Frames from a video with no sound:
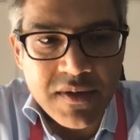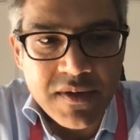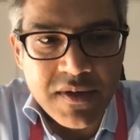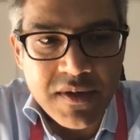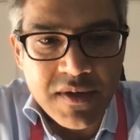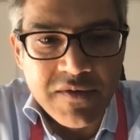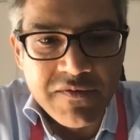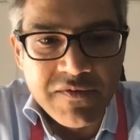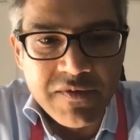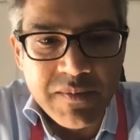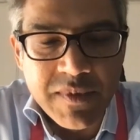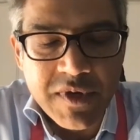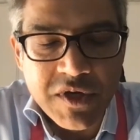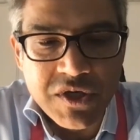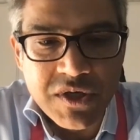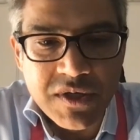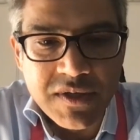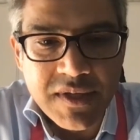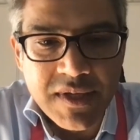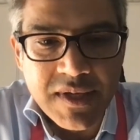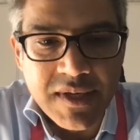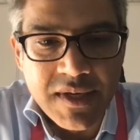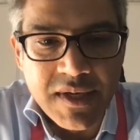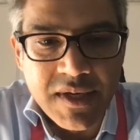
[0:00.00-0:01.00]

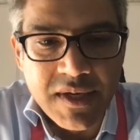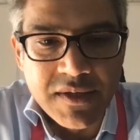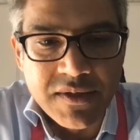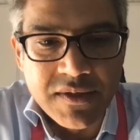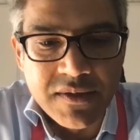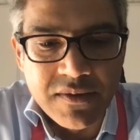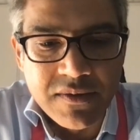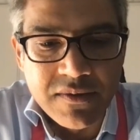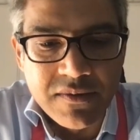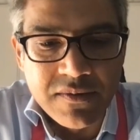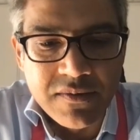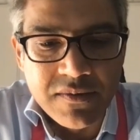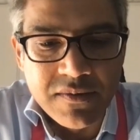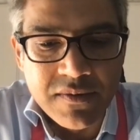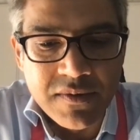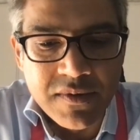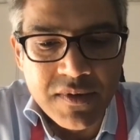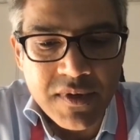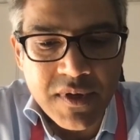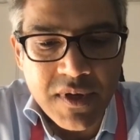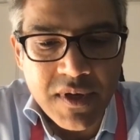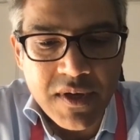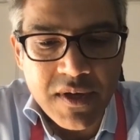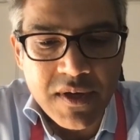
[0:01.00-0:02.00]
information they need to
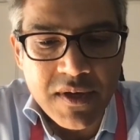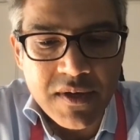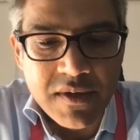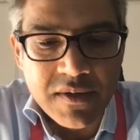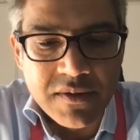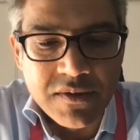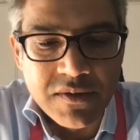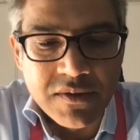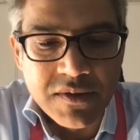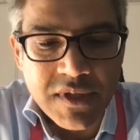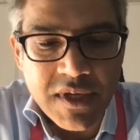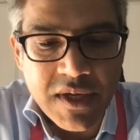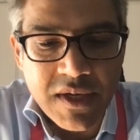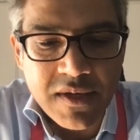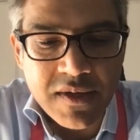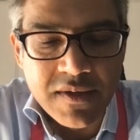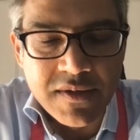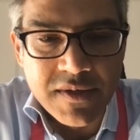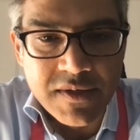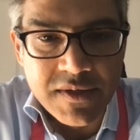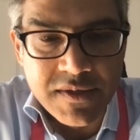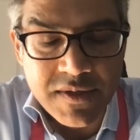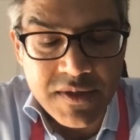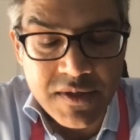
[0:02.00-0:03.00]
take a
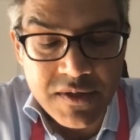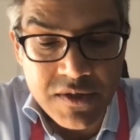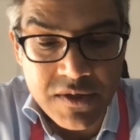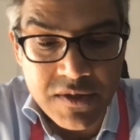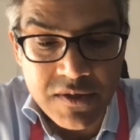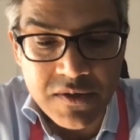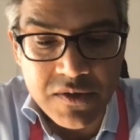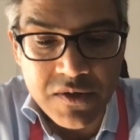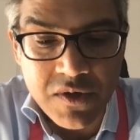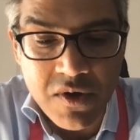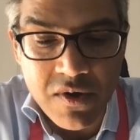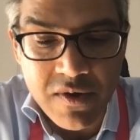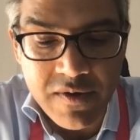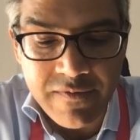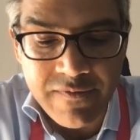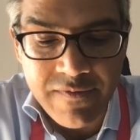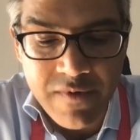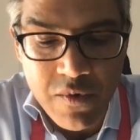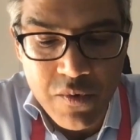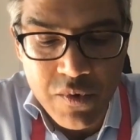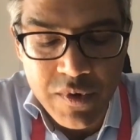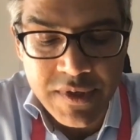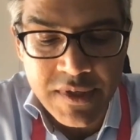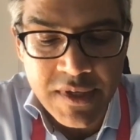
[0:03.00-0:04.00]
decision going
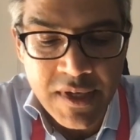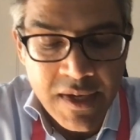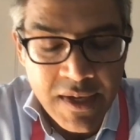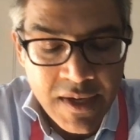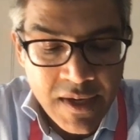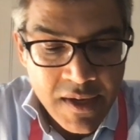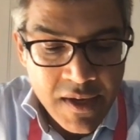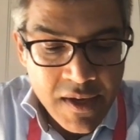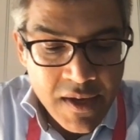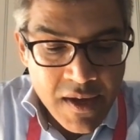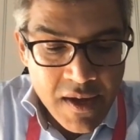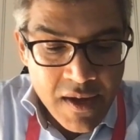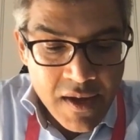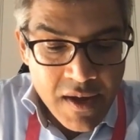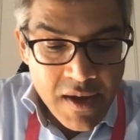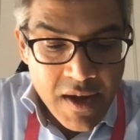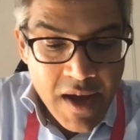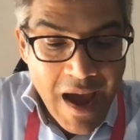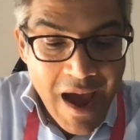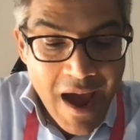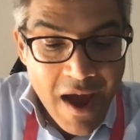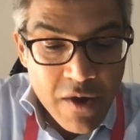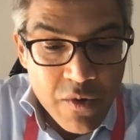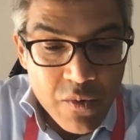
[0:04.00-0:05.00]
forward.
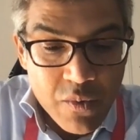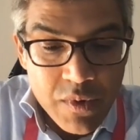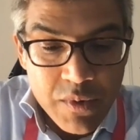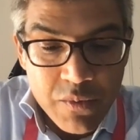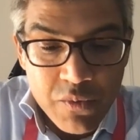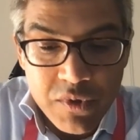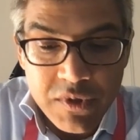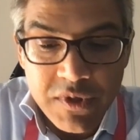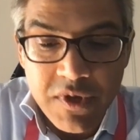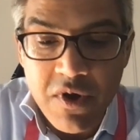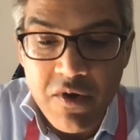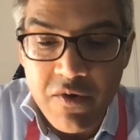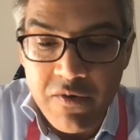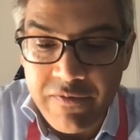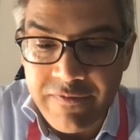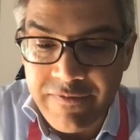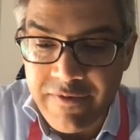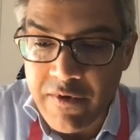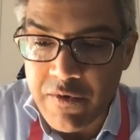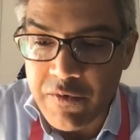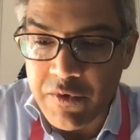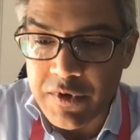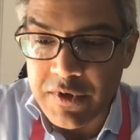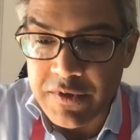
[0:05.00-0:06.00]
How we would go
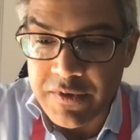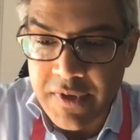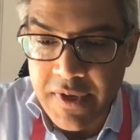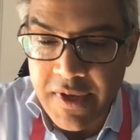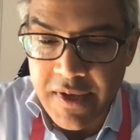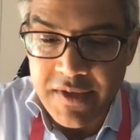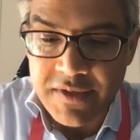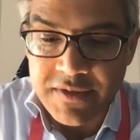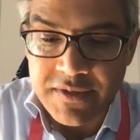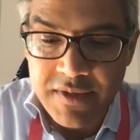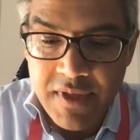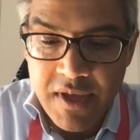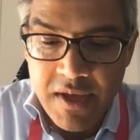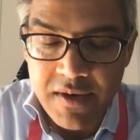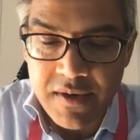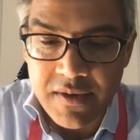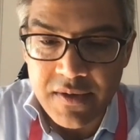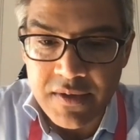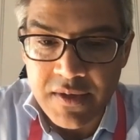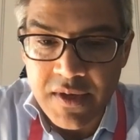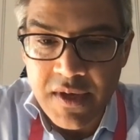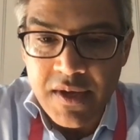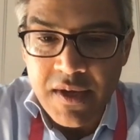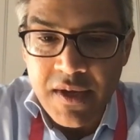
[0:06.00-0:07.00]
forward is
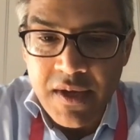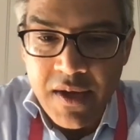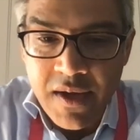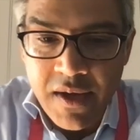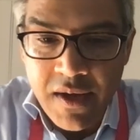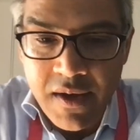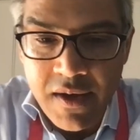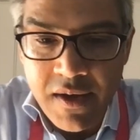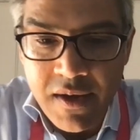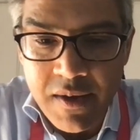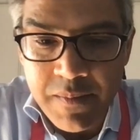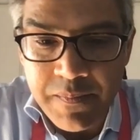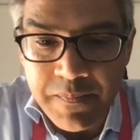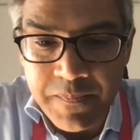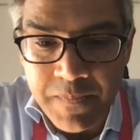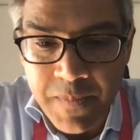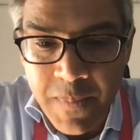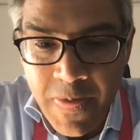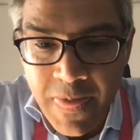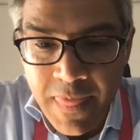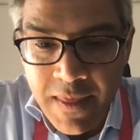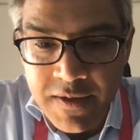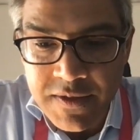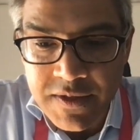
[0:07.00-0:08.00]
then
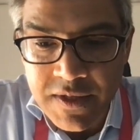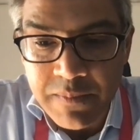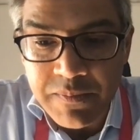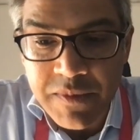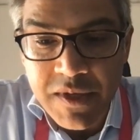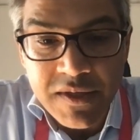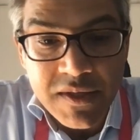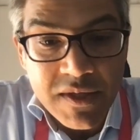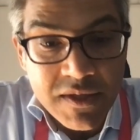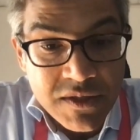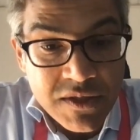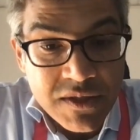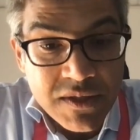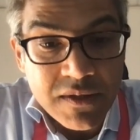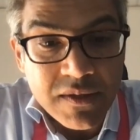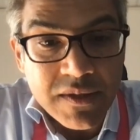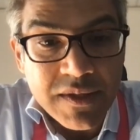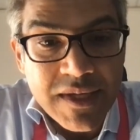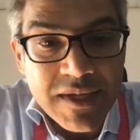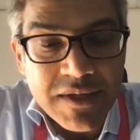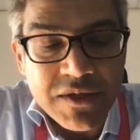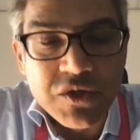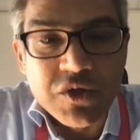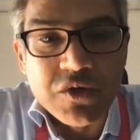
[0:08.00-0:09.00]
something that still
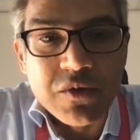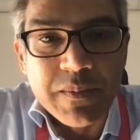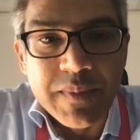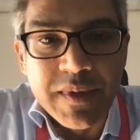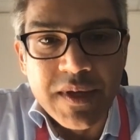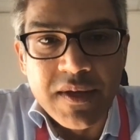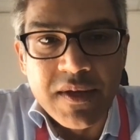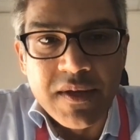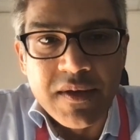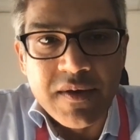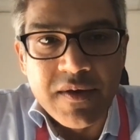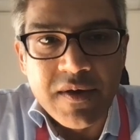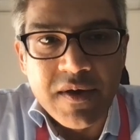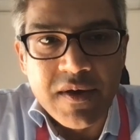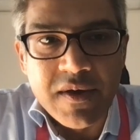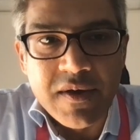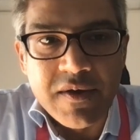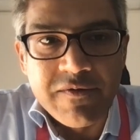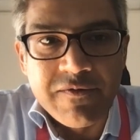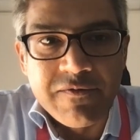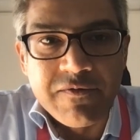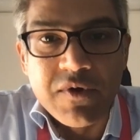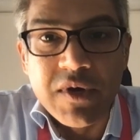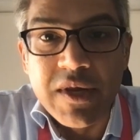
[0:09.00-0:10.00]
needs to be
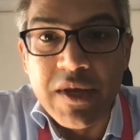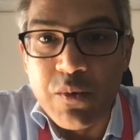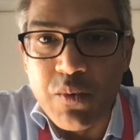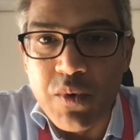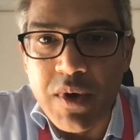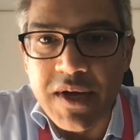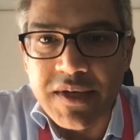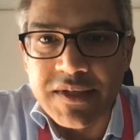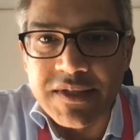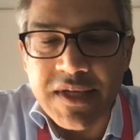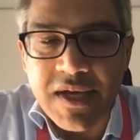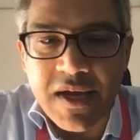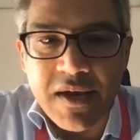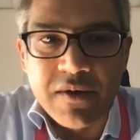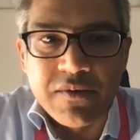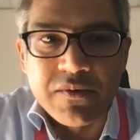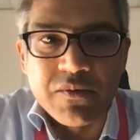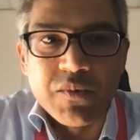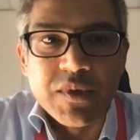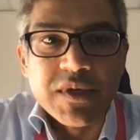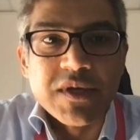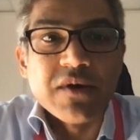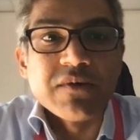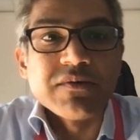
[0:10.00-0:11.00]
fully worked
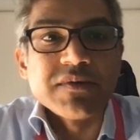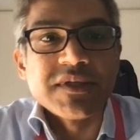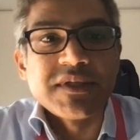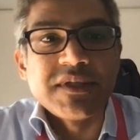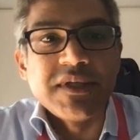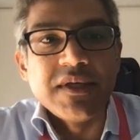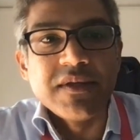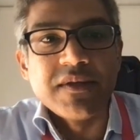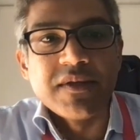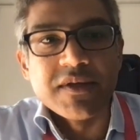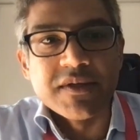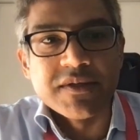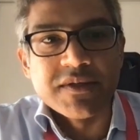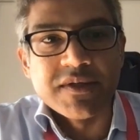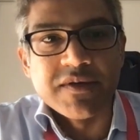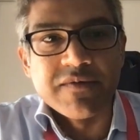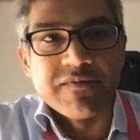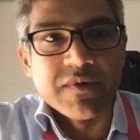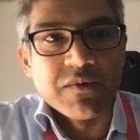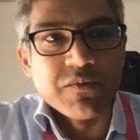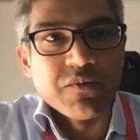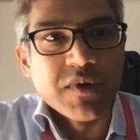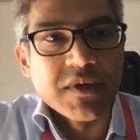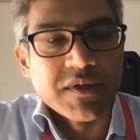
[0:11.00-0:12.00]
out. We don't see this,
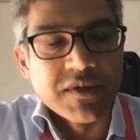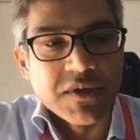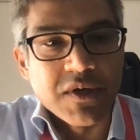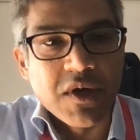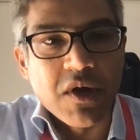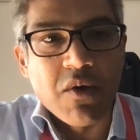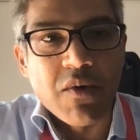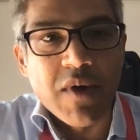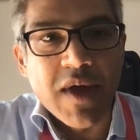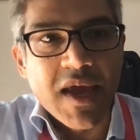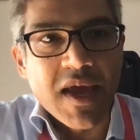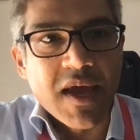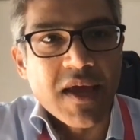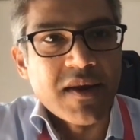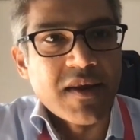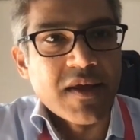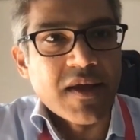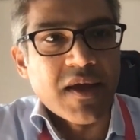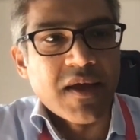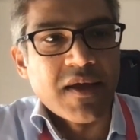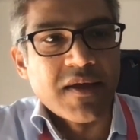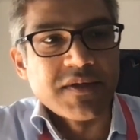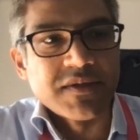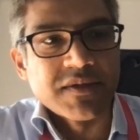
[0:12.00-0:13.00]
if it were to go ahead,
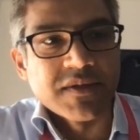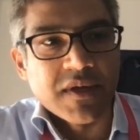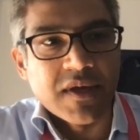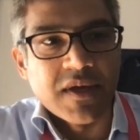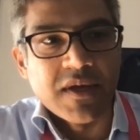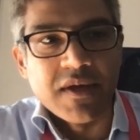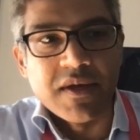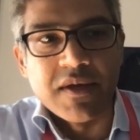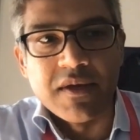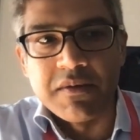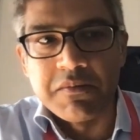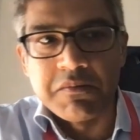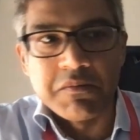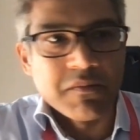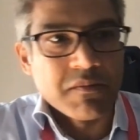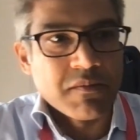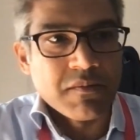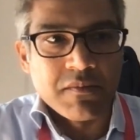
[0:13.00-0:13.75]
as a